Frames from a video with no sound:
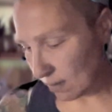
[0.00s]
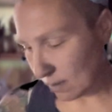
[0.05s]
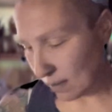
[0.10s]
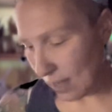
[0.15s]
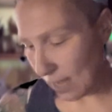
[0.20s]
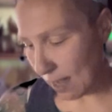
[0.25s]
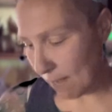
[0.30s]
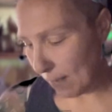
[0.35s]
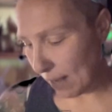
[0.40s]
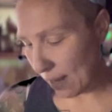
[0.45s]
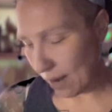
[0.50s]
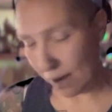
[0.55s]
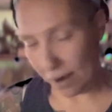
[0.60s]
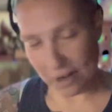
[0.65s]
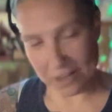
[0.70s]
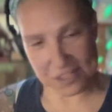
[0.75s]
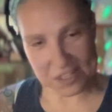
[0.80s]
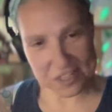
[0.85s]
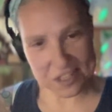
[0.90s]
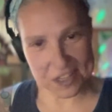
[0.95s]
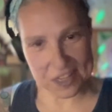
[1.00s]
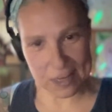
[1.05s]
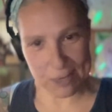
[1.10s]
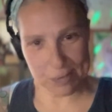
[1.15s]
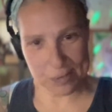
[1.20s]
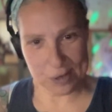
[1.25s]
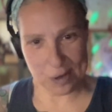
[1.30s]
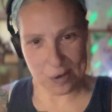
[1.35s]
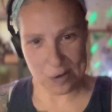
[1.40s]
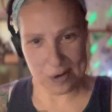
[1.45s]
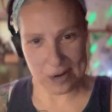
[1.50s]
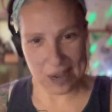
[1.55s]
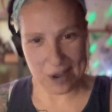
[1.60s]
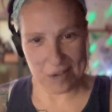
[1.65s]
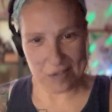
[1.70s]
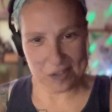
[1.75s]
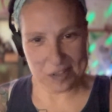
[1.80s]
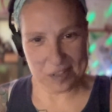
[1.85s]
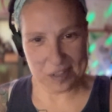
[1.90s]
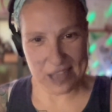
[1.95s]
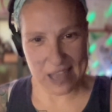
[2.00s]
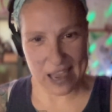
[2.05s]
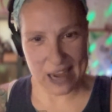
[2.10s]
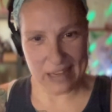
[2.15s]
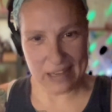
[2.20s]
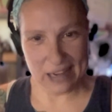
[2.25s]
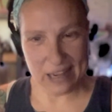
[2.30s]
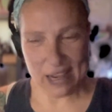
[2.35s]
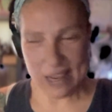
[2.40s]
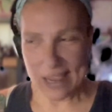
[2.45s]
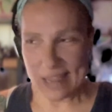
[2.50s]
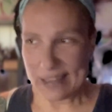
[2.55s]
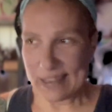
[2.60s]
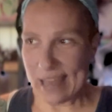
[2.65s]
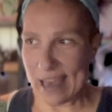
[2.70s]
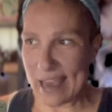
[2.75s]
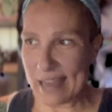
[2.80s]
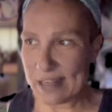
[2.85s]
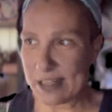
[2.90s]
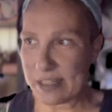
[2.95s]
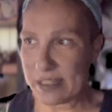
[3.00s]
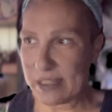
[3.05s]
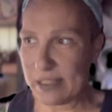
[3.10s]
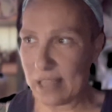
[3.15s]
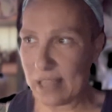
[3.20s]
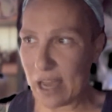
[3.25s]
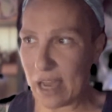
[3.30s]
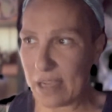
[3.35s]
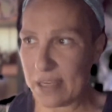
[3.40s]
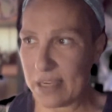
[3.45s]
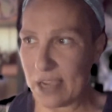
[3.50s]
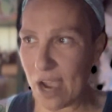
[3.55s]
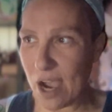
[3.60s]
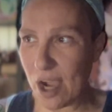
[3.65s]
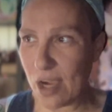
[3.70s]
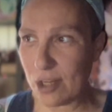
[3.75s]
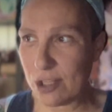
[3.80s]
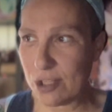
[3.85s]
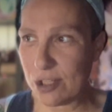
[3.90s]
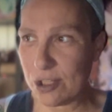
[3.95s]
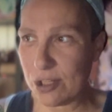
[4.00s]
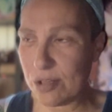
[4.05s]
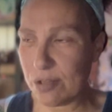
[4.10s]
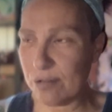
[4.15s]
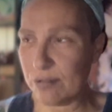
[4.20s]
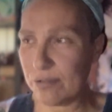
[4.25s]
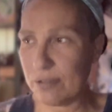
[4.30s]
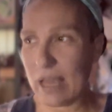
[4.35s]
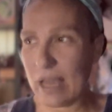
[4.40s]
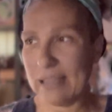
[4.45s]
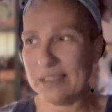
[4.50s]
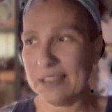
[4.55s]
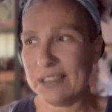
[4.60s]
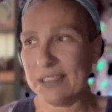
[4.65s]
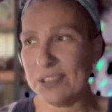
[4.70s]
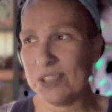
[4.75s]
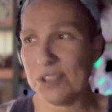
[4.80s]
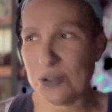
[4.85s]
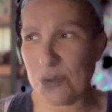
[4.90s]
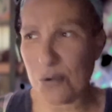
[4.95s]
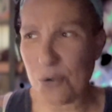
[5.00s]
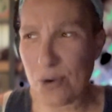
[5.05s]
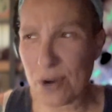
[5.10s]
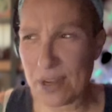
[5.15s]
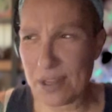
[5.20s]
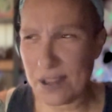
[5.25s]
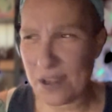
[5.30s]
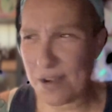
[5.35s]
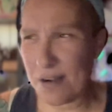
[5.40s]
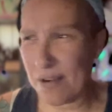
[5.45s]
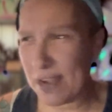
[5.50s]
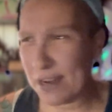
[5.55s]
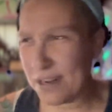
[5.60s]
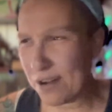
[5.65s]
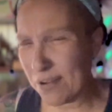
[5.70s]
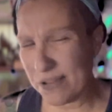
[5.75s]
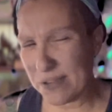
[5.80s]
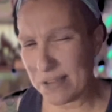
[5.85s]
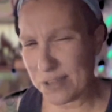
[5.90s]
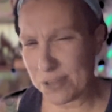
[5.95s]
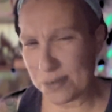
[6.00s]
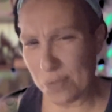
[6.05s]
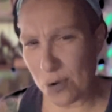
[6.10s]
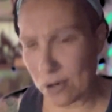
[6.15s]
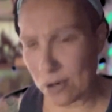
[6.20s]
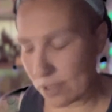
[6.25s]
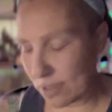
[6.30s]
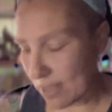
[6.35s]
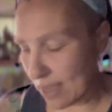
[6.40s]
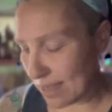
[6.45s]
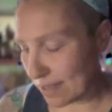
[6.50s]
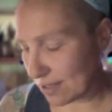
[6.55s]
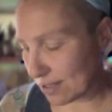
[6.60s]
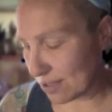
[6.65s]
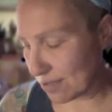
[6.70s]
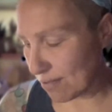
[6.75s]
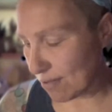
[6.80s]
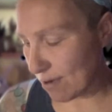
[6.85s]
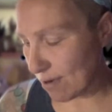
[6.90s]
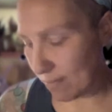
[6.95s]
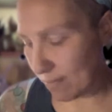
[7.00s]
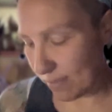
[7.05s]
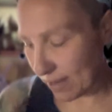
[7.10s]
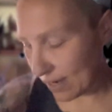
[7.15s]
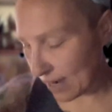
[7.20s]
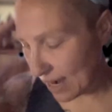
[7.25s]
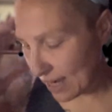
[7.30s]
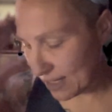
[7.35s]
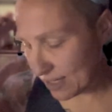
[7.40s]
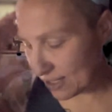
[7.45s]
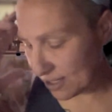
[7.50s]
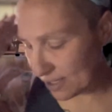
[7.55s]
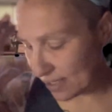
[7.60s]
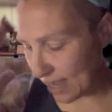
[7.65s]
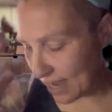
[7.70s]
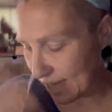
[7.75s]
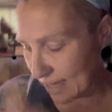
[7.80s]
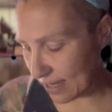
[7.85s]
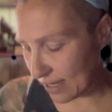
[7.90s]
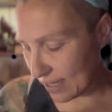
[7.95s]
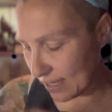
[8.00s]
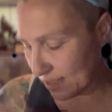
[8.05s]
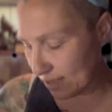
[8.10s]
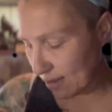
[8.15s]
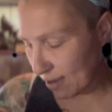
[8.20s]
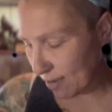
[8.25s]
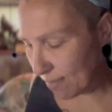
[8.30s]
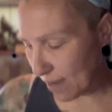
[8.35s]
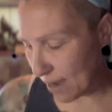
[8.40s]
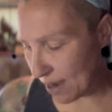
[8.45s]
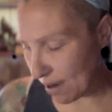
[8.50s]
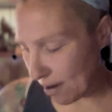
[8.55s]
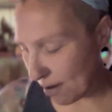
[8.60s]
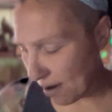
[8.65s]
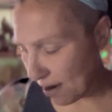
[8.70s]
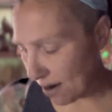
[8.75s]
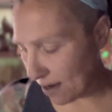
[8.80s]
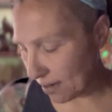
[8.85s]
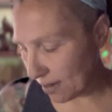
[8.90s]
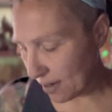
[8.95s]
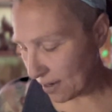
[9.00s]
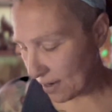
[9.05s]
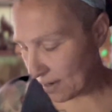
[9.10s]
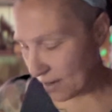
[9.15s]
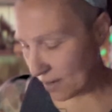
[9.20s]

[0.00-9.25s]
God, my heart just keeps going out to that young dude. That's a story, though. I know there's more to that story, but I he's on my heart.